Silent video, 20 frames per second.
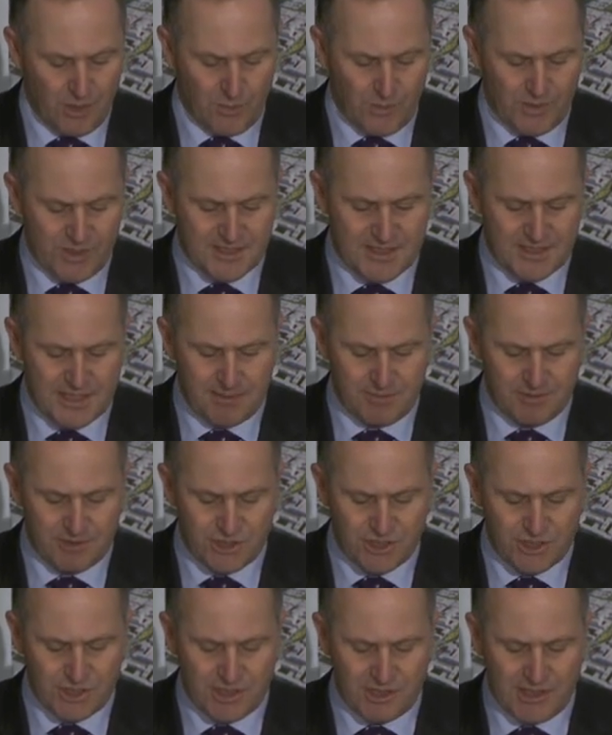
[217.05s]
We
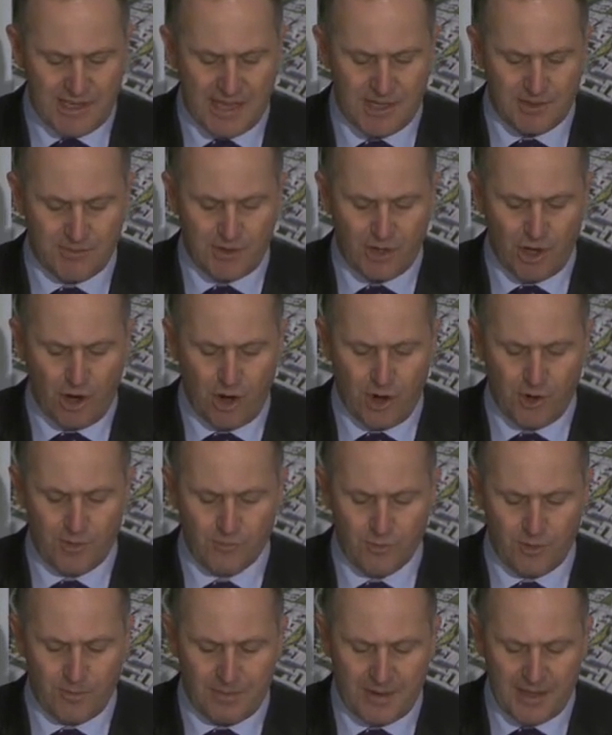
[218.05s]
established the Canterbury
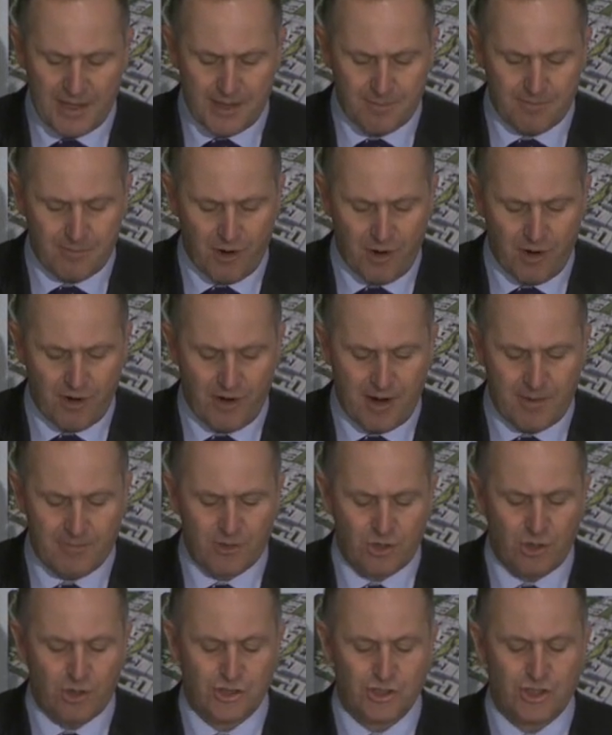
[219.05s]
Home Repair Program
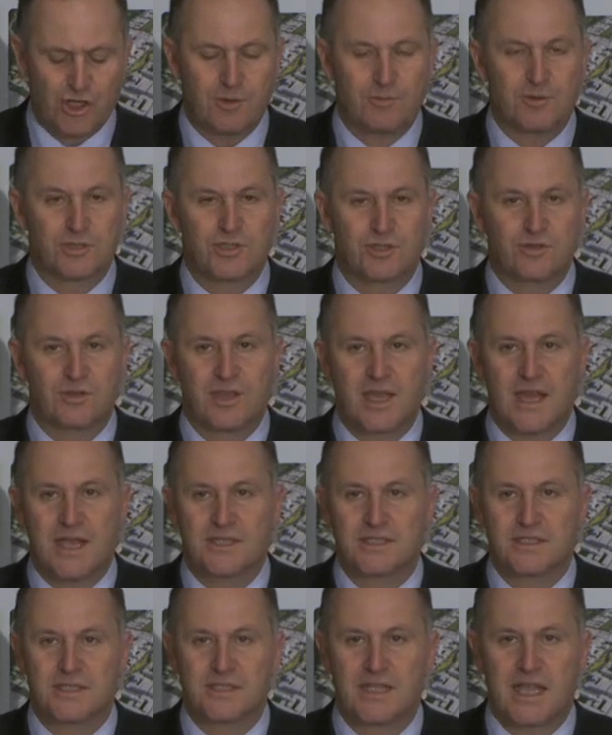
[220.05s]
in October
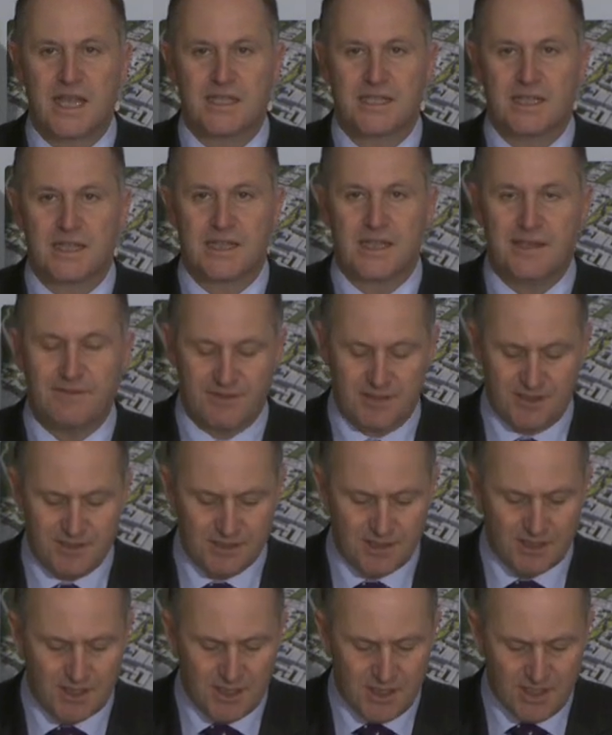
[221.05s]

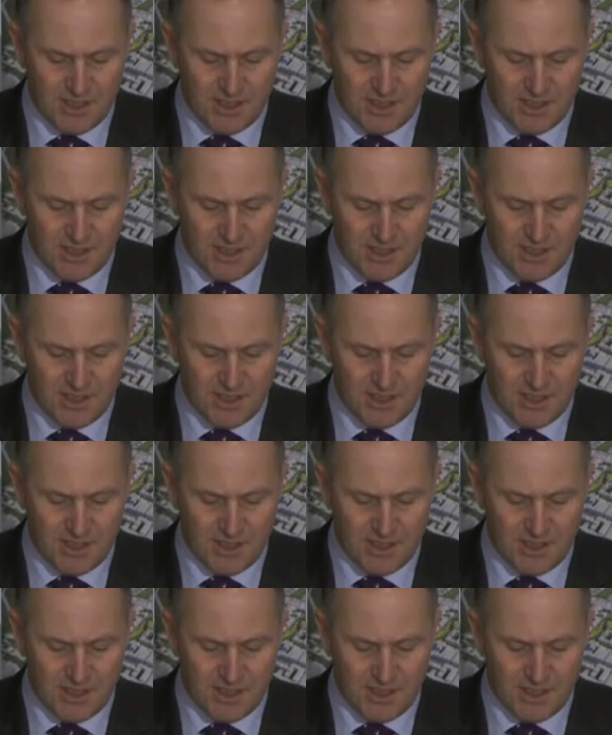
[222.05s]
2011